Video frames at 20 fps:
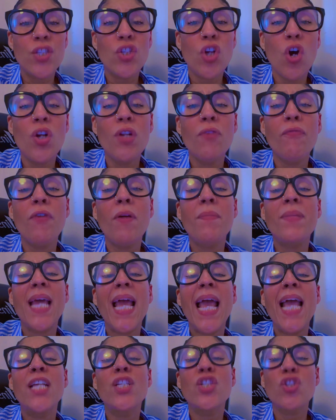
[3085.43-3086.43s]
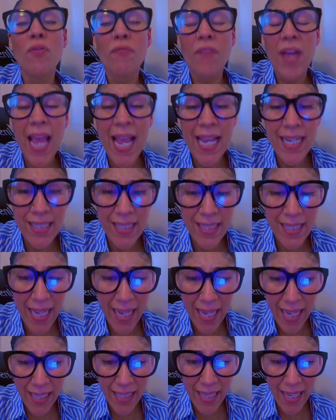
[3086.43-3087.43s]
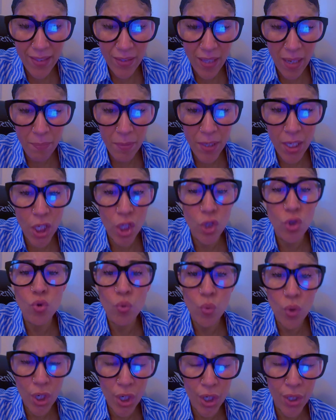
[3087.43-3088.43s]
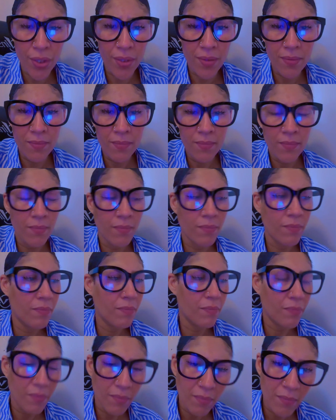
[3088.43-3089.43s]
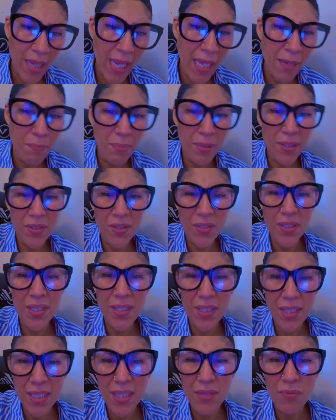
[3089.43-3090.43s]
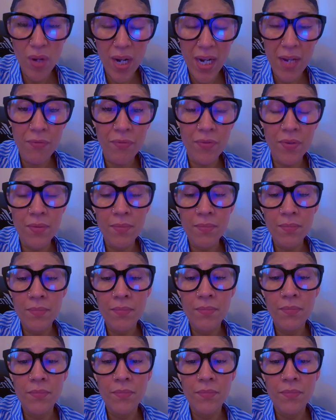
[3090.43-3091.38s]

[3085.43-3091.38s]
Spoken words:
It's only from the age of 8 they begin to learn A, B, C, D, whatever.